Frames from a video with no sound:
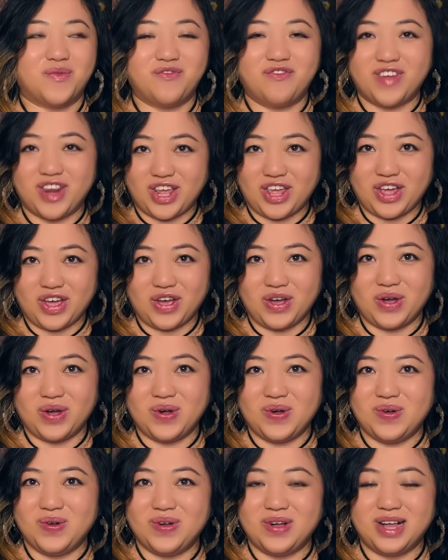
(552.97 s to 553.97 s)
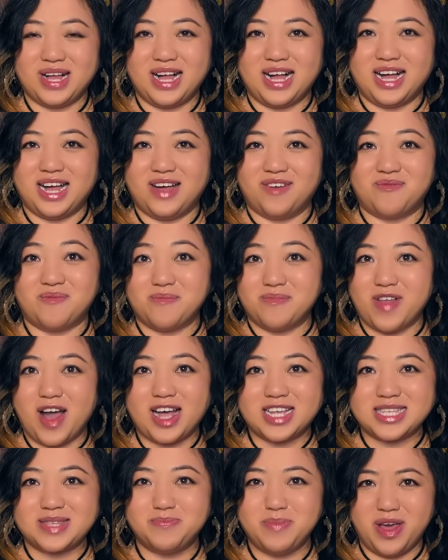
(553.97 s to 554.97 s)
video from
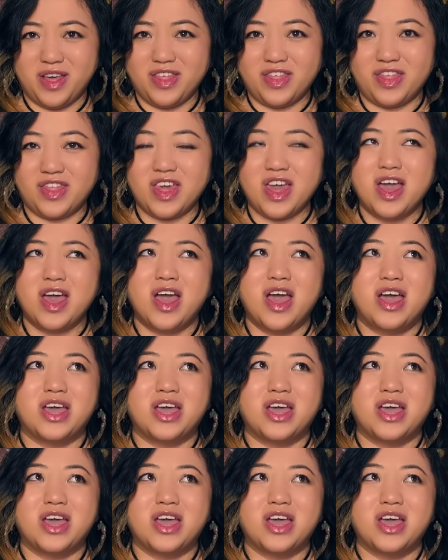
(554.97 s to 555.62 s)
last month,